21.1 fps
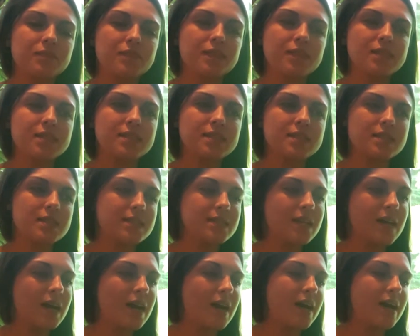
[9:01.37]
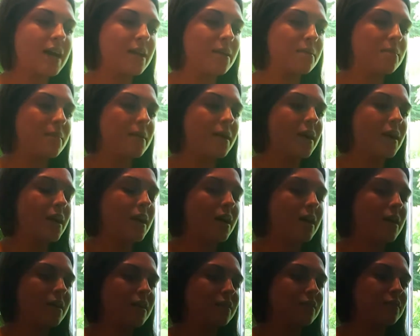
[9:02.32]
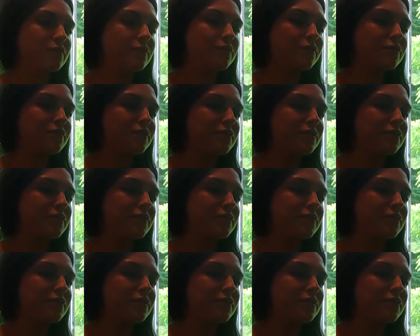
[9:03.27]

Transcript: This is a time of